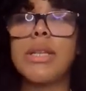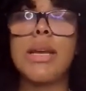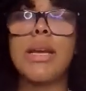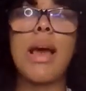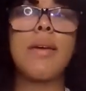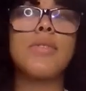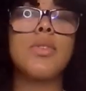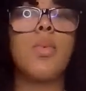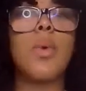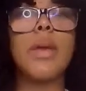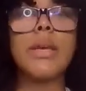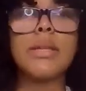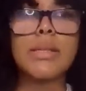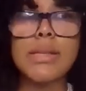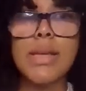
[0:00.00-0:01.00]
then have to
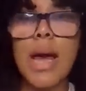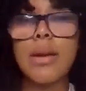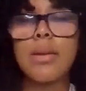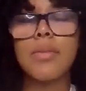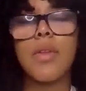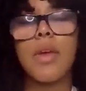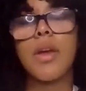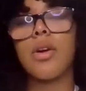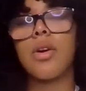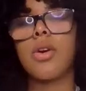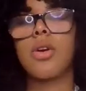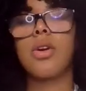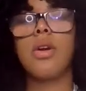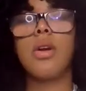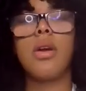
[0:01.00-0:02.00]
wait inside of
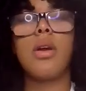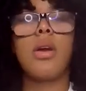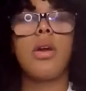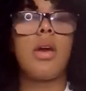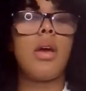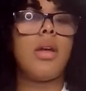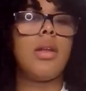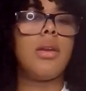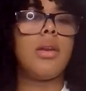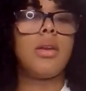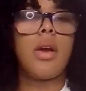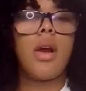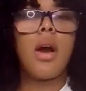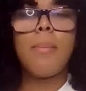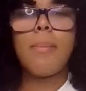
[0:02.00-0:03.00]
there and
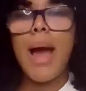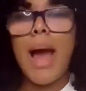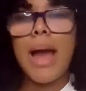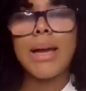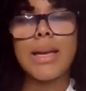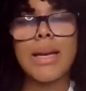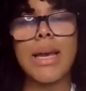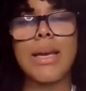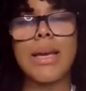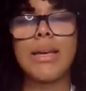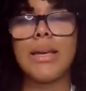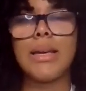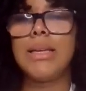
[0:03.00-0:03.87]
come back. Like,